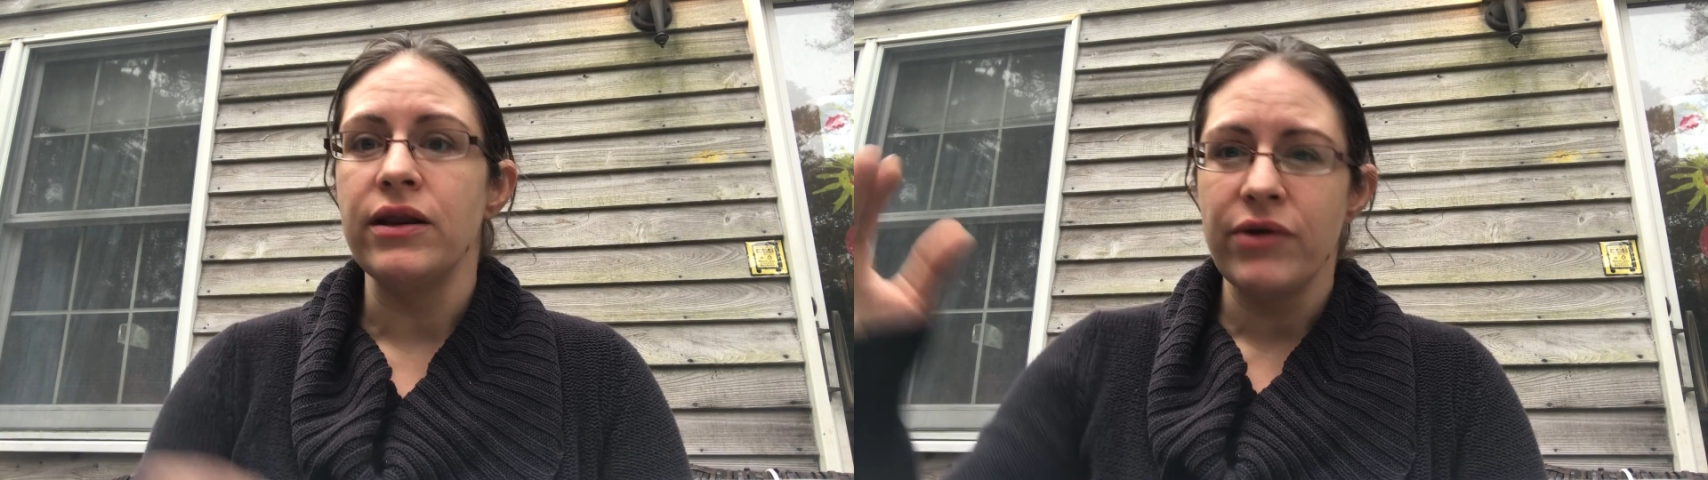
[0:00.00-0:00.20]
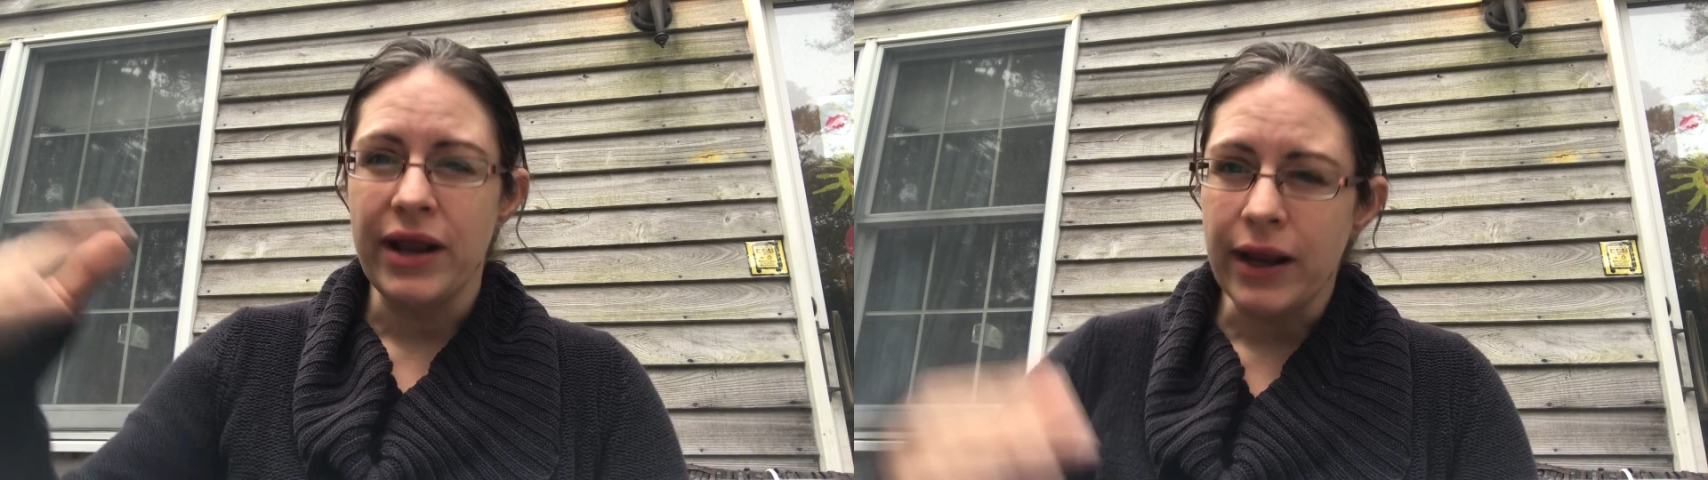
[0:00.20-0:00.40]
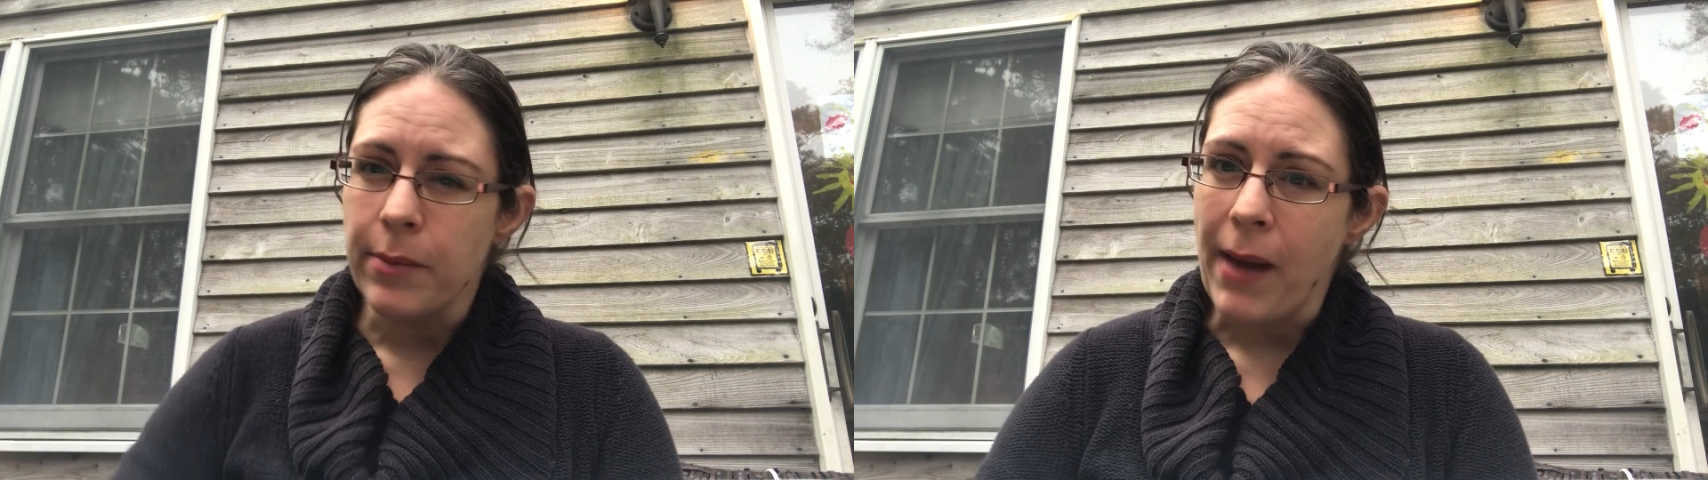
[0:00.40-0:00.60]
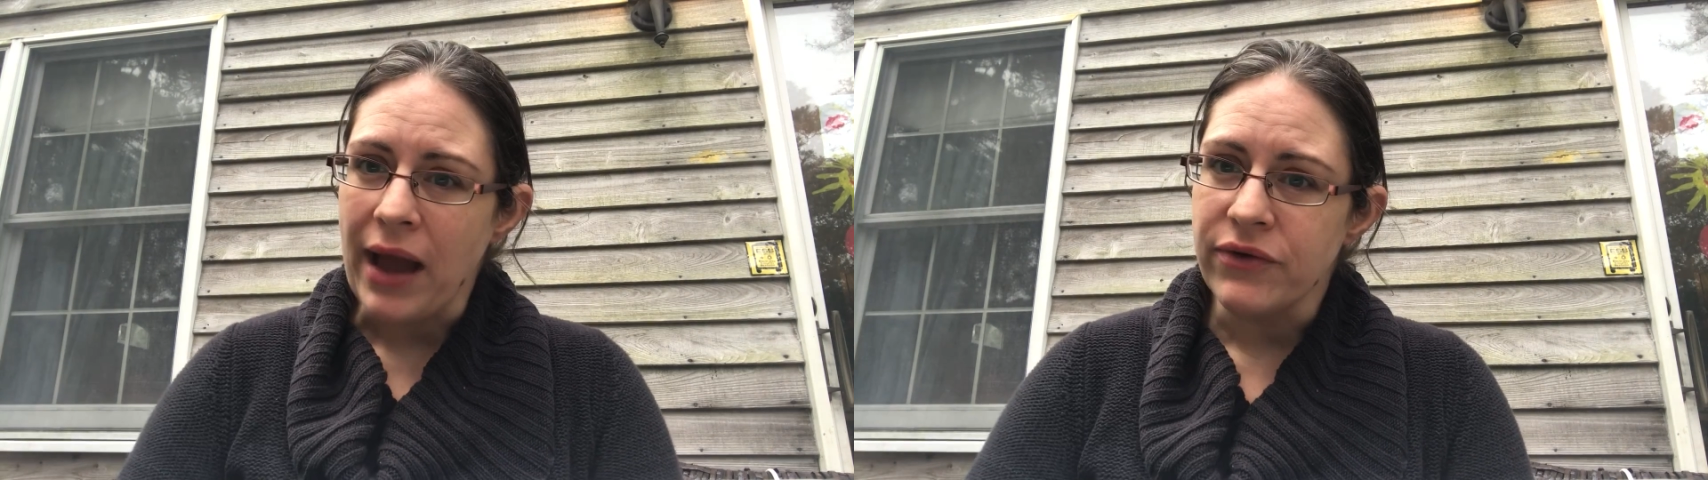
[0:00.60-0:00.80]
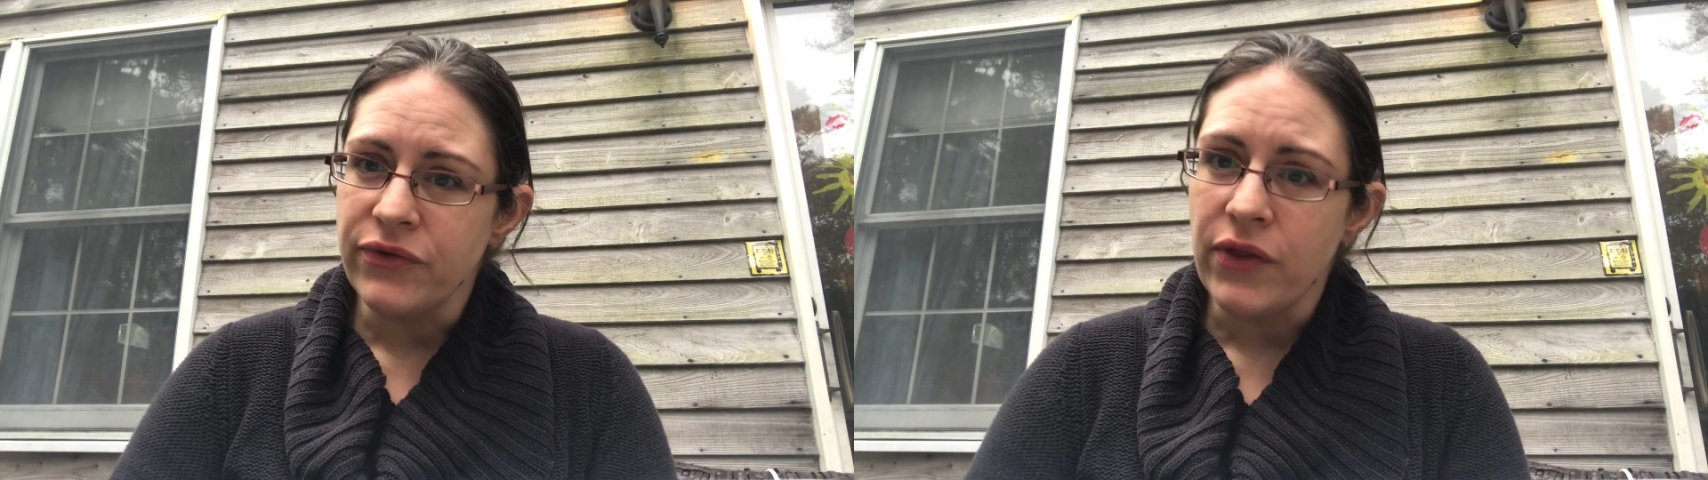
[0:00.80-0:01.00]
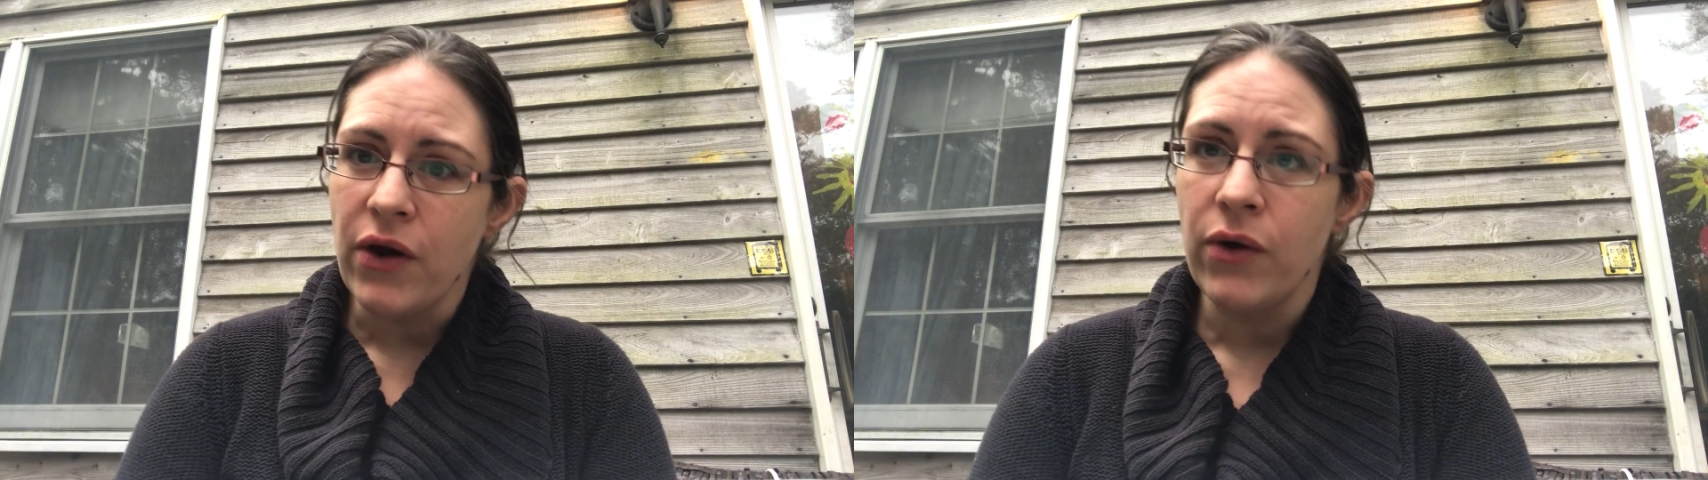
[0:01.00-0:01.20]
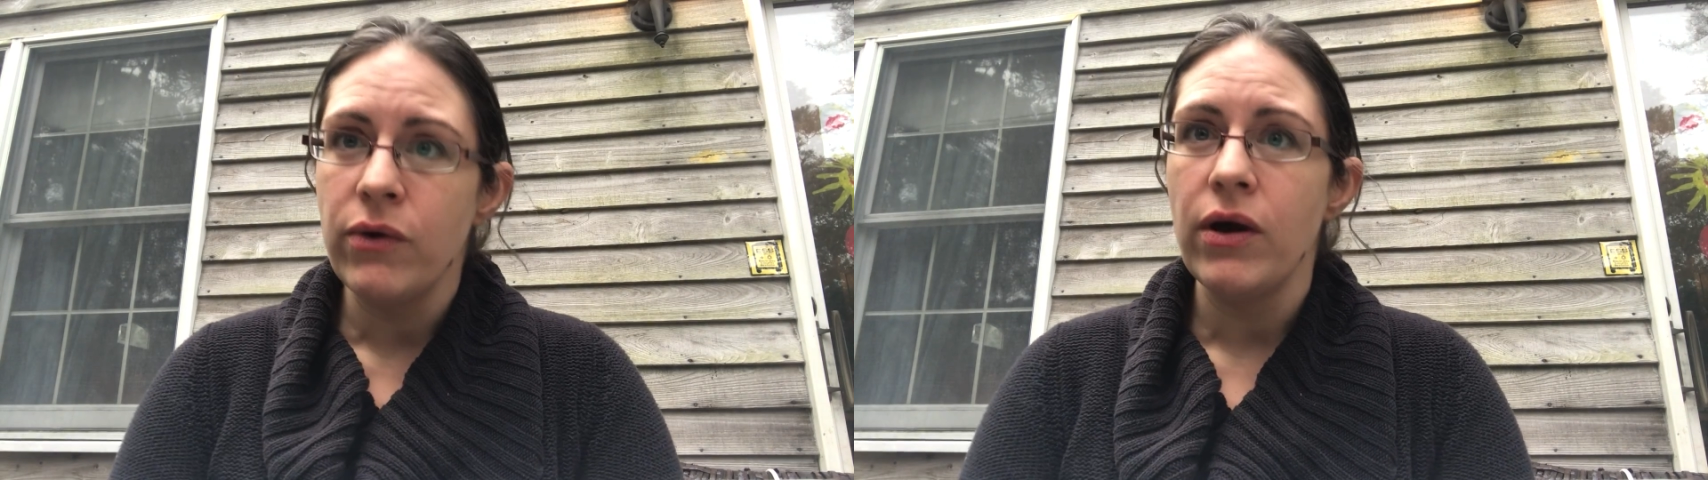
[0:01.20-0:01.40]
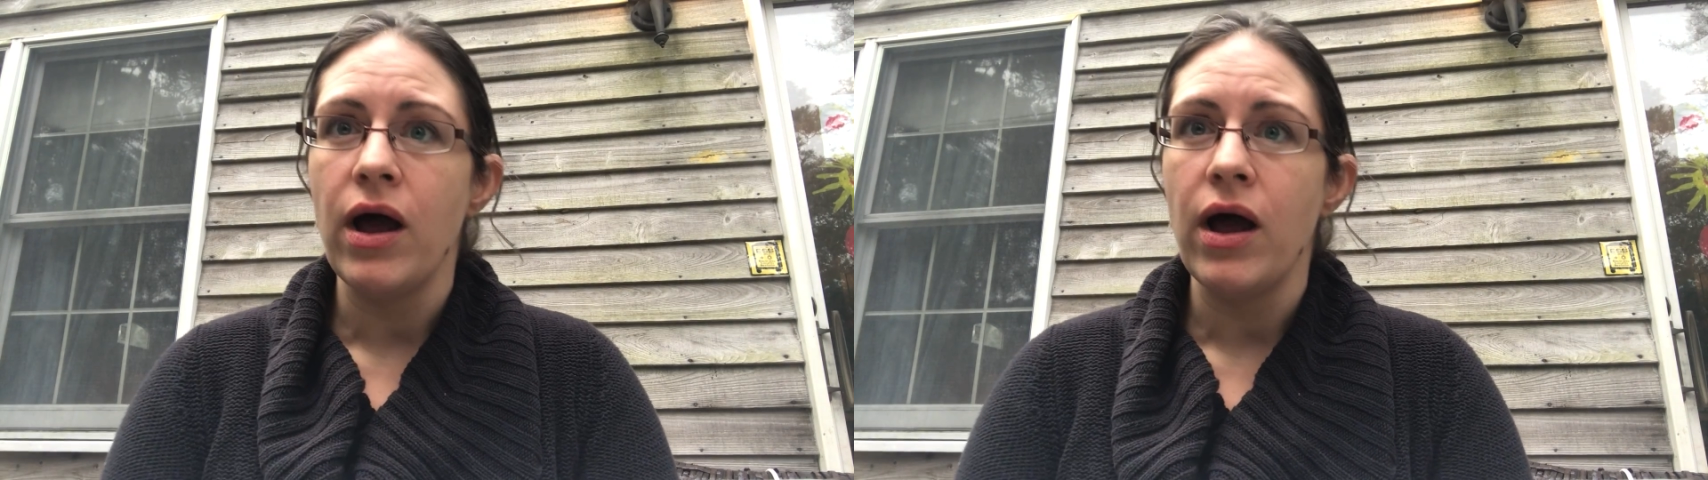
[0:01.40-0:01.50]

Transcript: creating a backflow